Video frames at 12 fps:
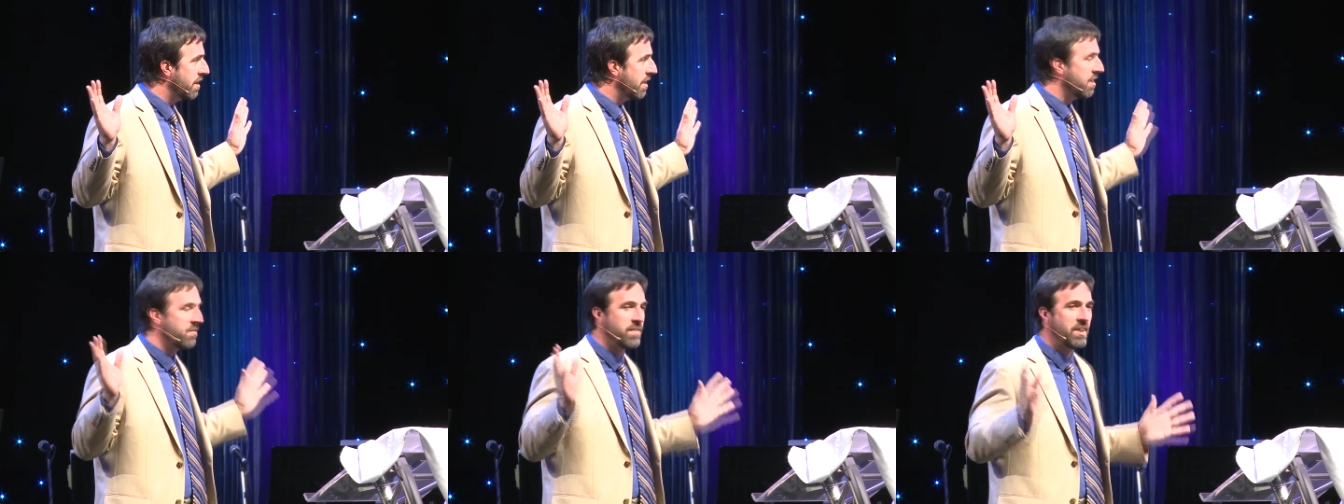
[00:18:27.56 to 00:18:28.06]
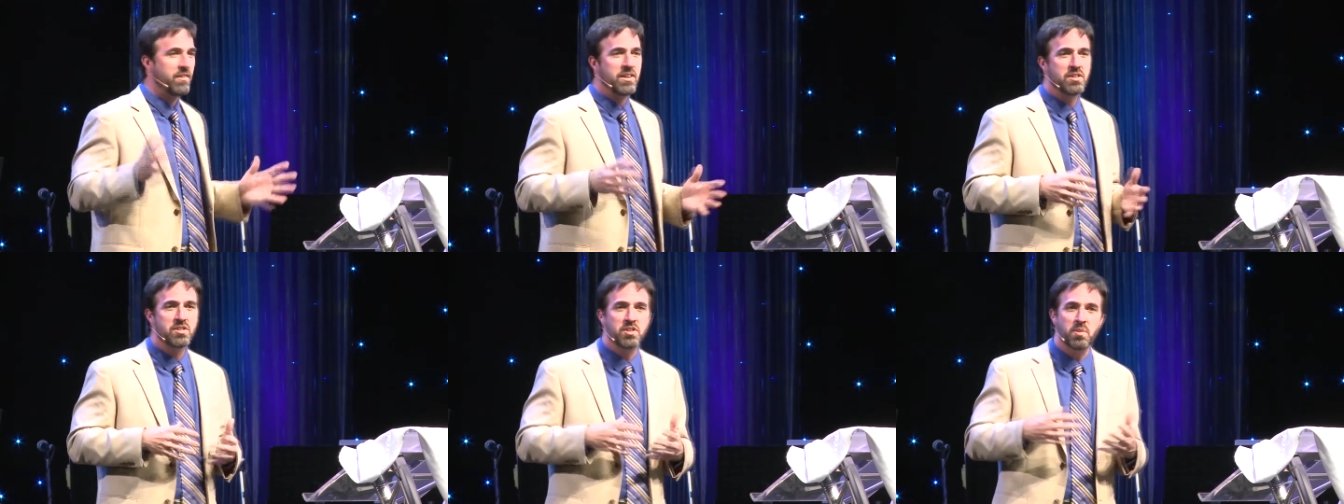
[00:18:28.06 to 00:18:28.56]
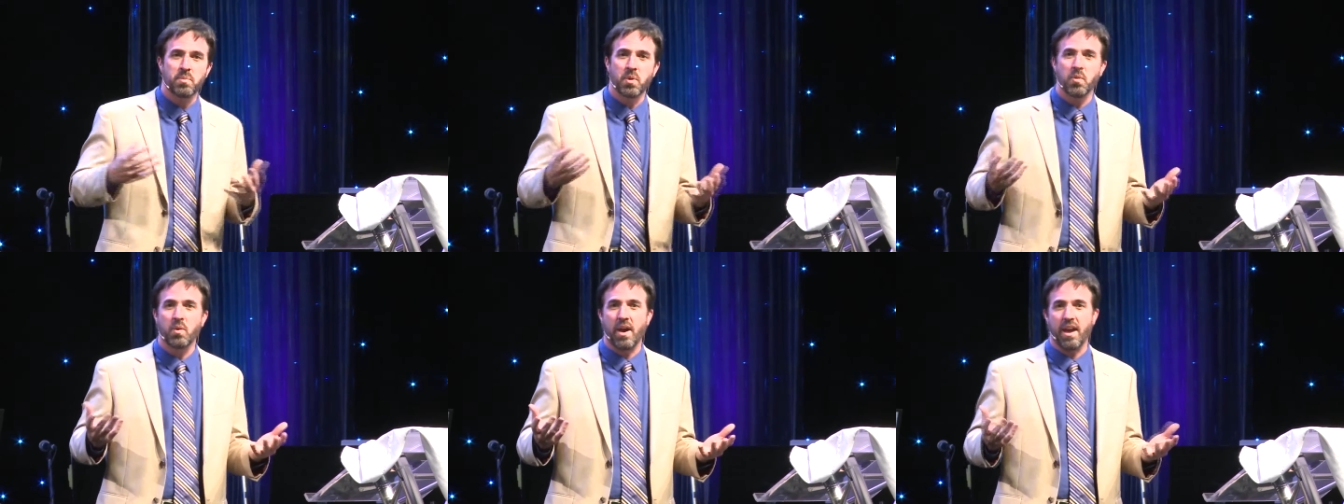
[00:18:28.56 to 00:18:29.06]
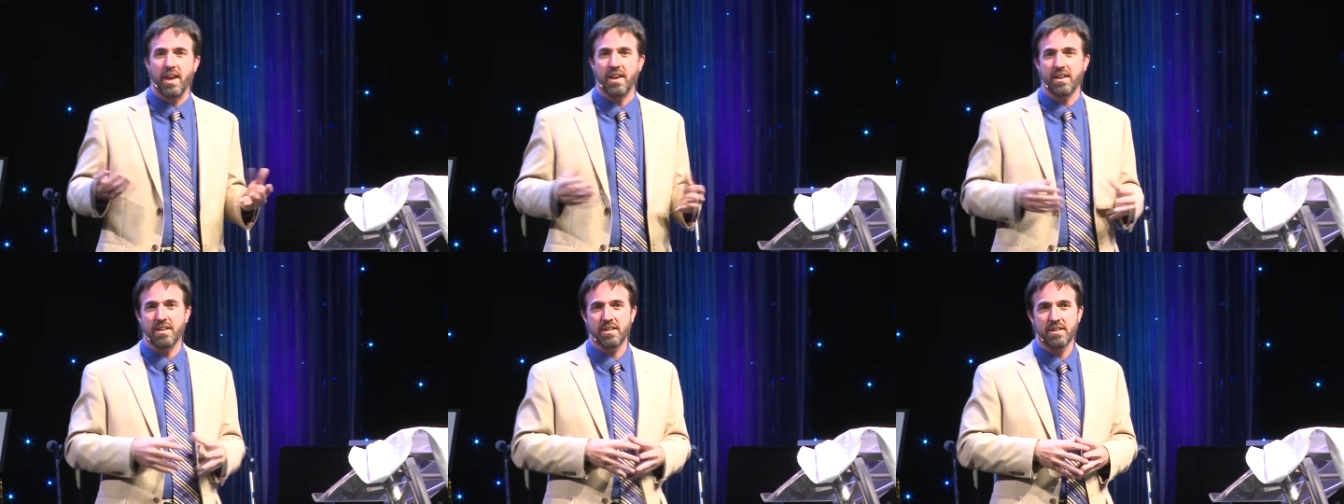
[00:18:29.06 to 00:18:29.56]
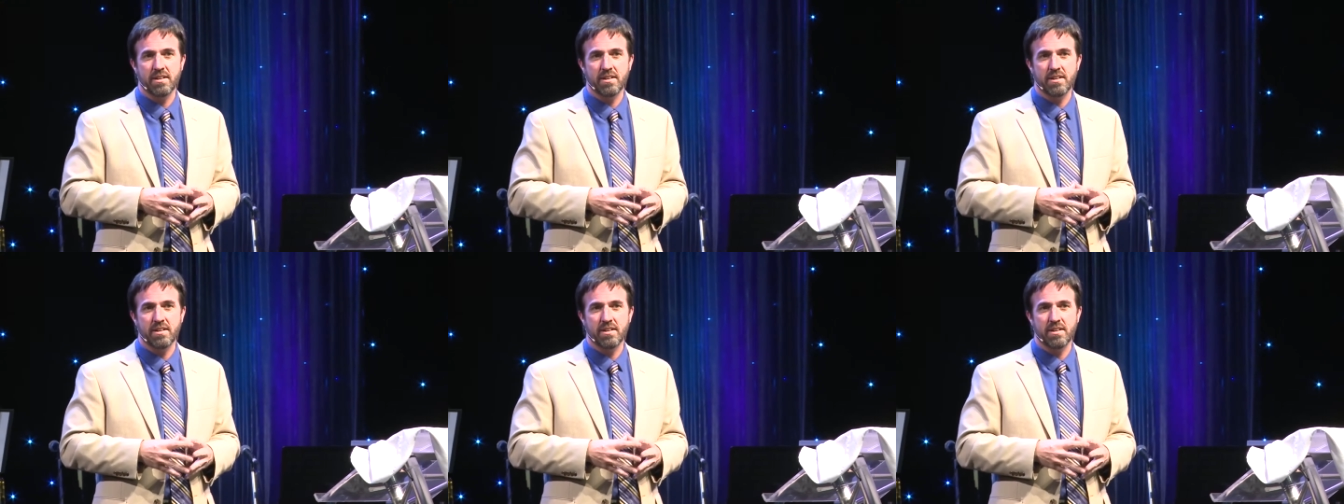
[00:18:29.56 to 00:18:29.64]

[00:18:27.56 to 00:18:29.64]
in a very simple way.